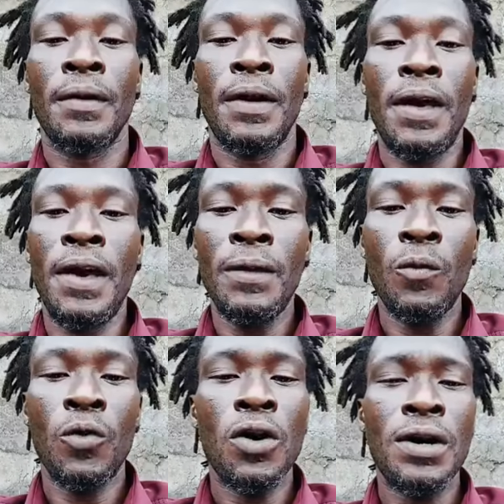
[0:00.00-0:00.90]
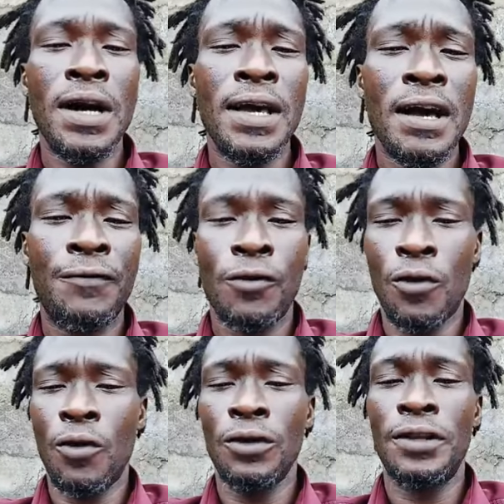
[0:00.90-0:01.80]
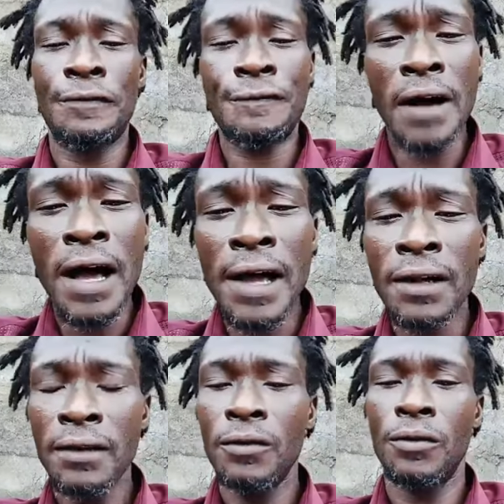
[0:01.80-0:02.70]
And we're not care for defile,